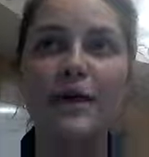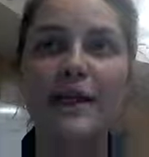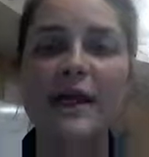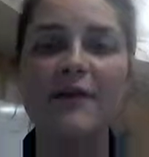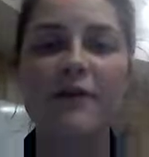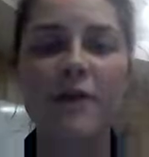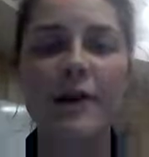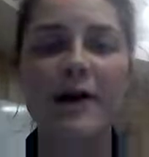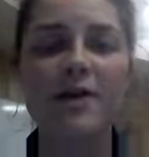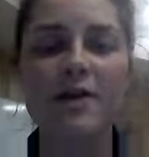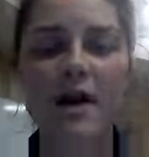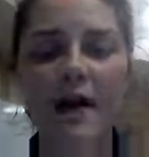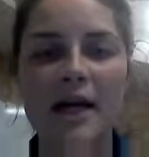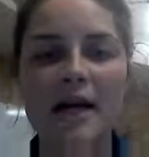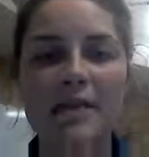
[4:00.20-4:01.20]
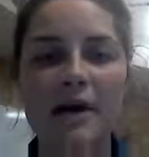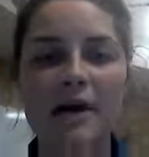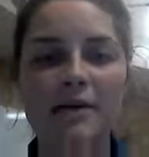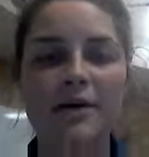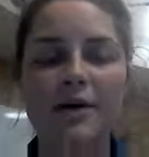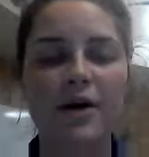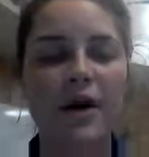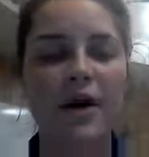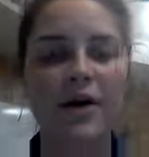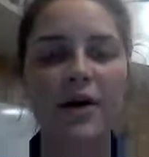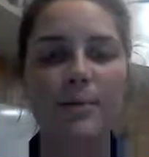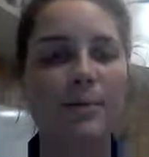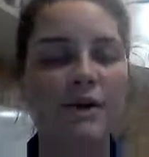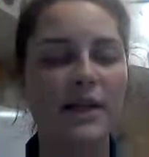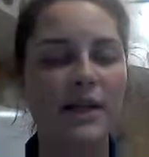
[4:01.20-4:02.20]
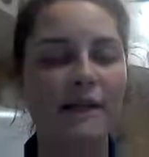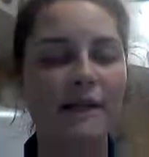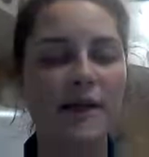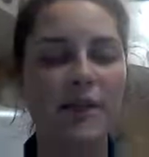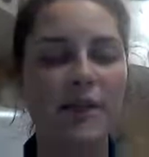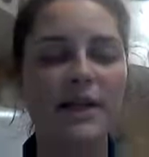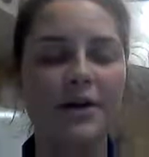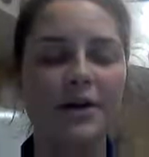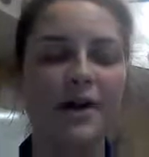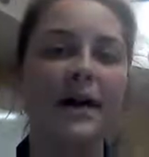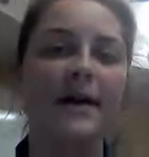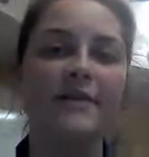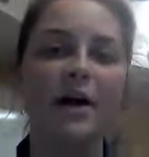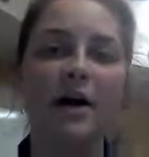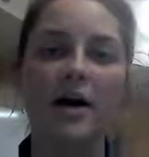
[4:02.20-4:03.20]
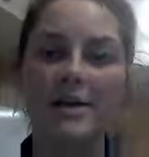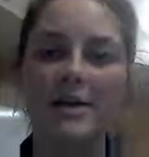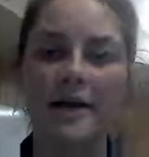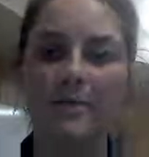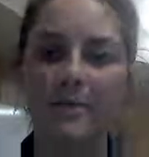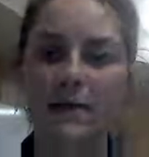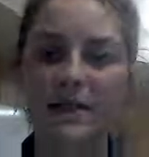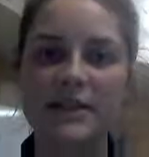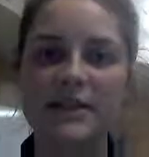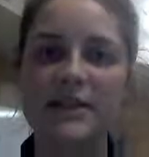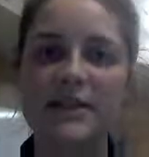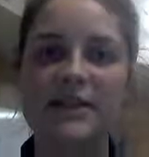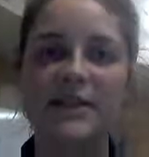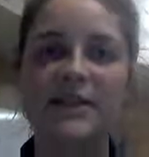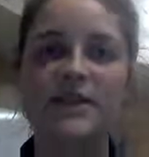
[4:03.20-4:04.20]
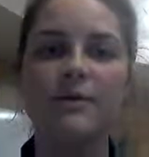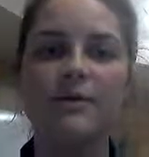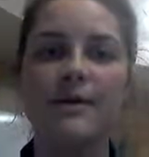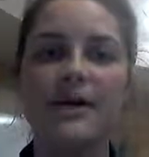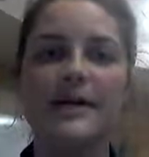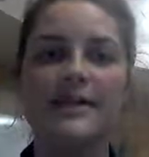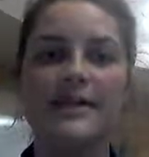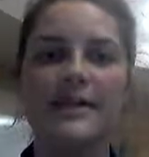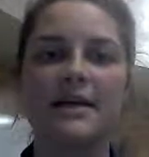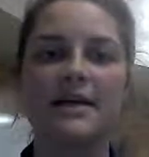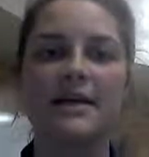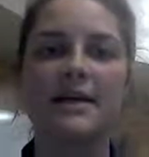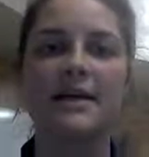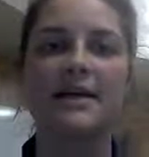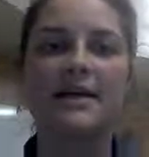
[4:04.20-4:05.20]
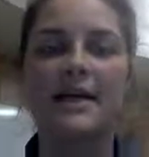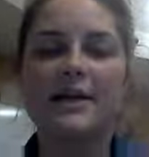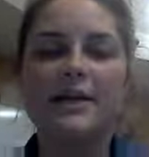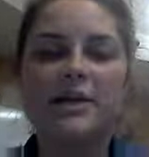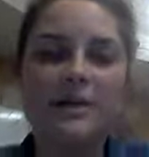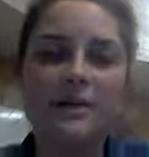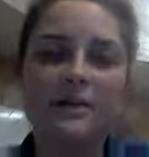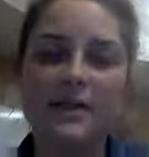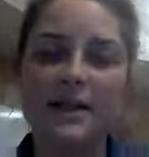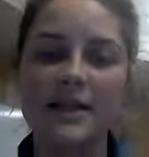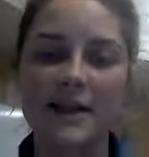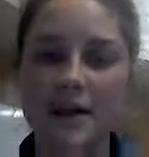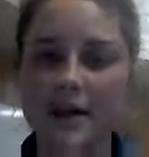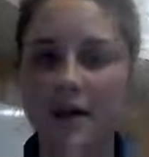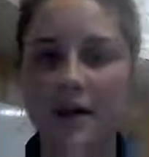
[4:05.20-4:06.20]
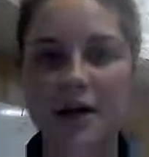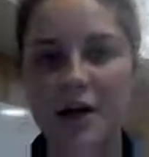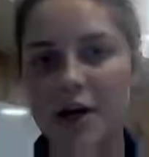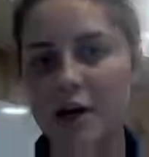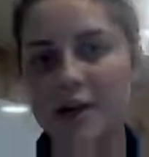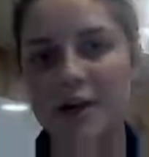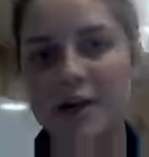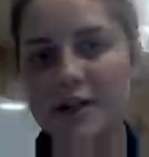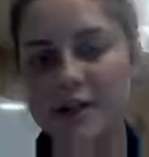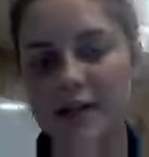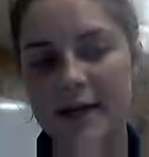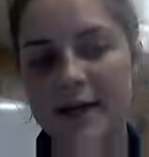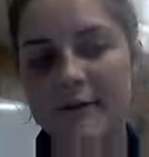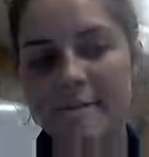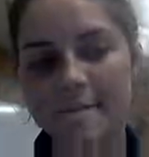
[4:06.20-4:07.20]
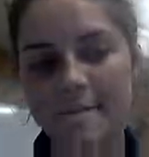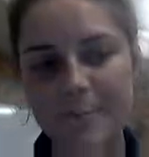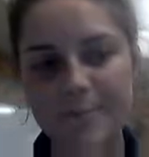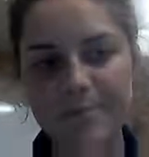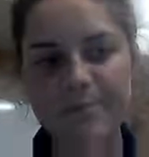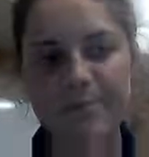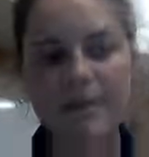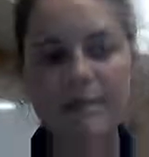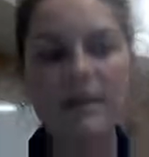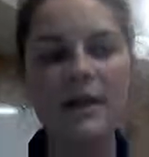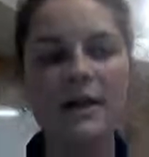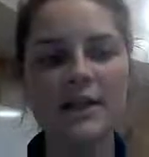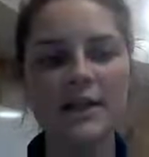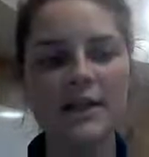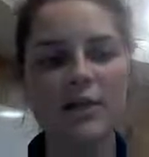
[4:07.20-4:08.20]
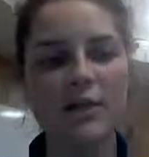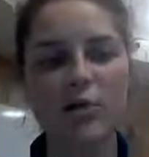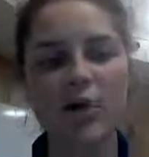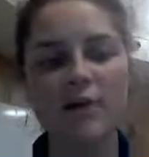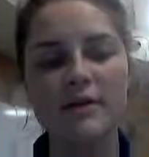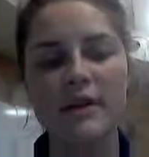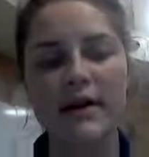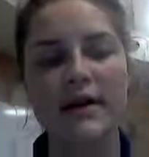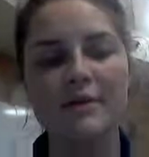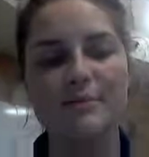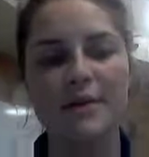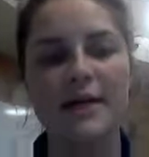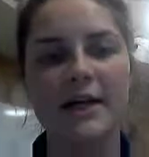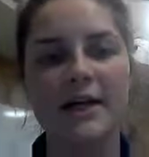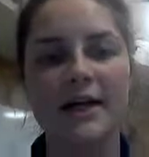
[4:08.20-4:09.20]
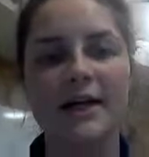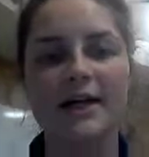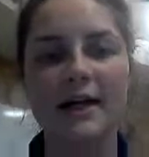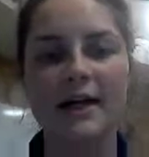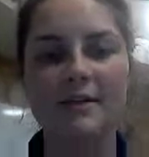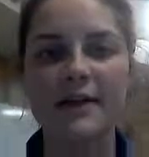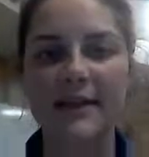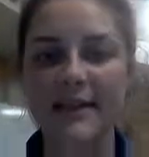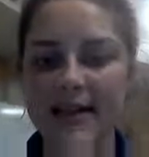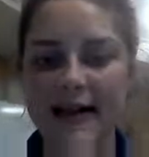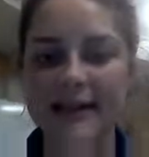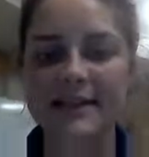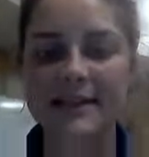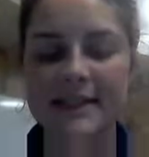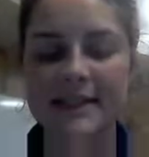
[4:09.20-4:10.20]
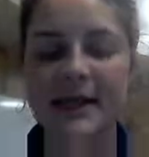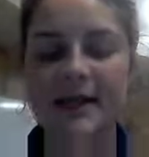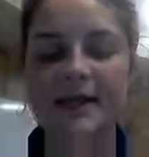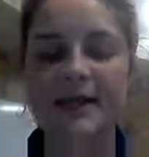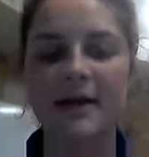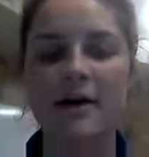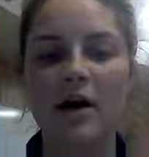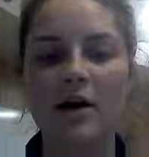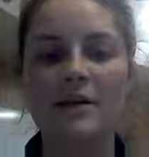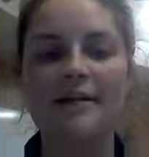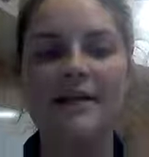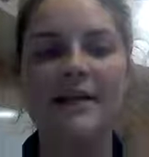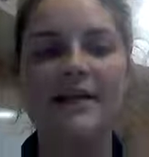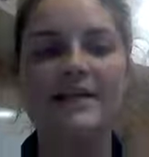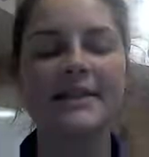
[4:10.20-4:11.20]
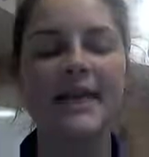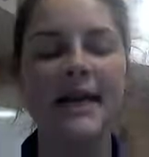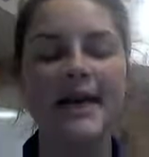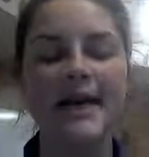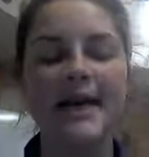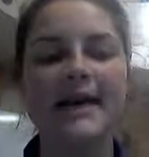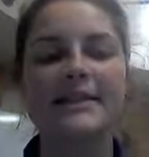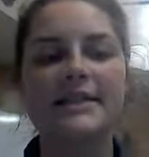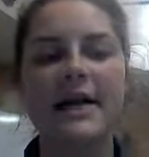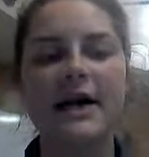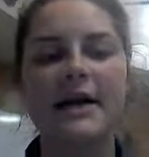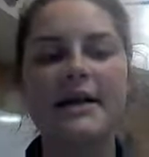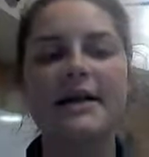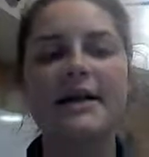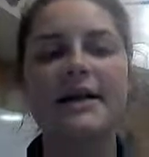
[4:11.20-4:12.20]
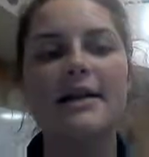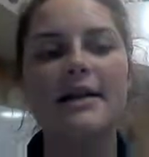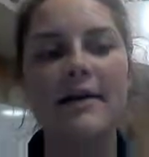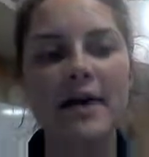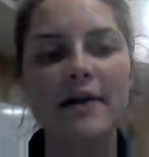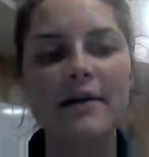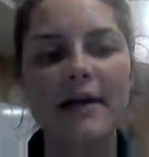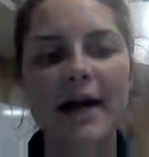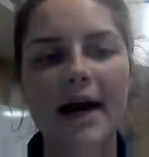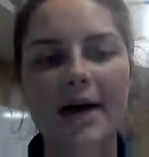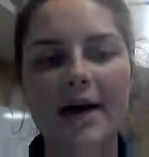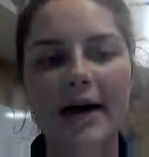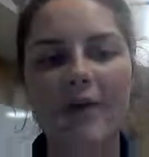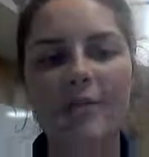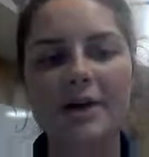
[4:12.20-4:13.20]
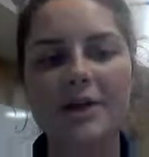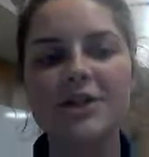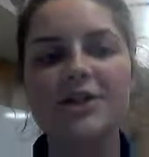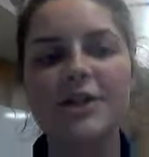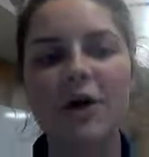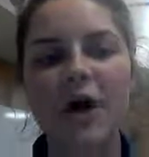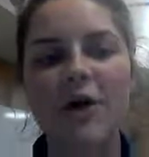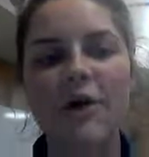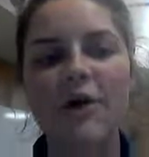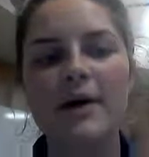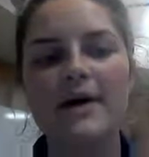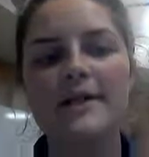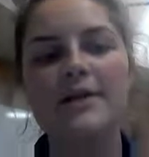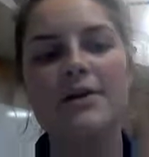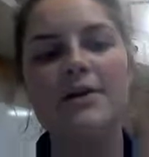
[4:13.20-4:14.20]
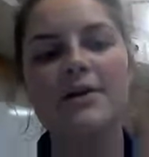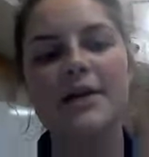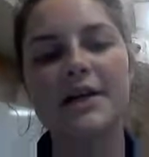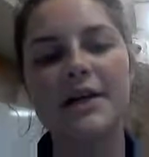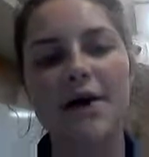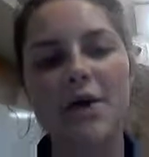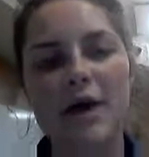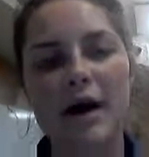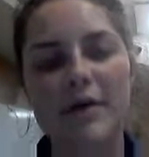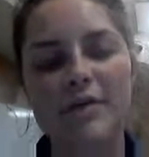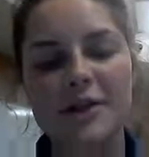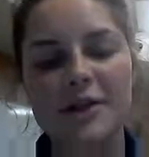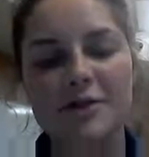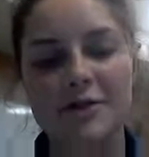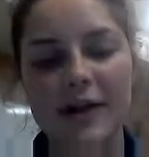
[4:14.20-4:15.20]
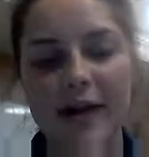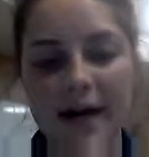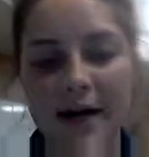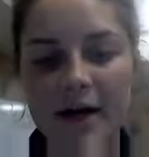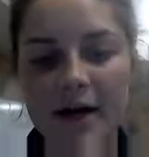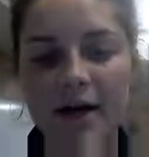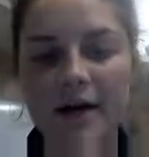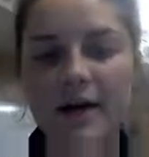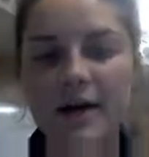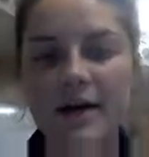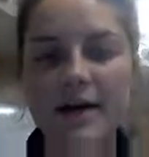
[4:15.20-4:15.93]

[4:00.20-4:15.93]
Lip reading: believe in what you're talking about, they're not going to believe you, and they're going to have a hard time listening to you because they just don't think that you're going to know what you're saying. So a quote that I put in here that really ties together all of this is that they don't care how much you know until they know how much you care.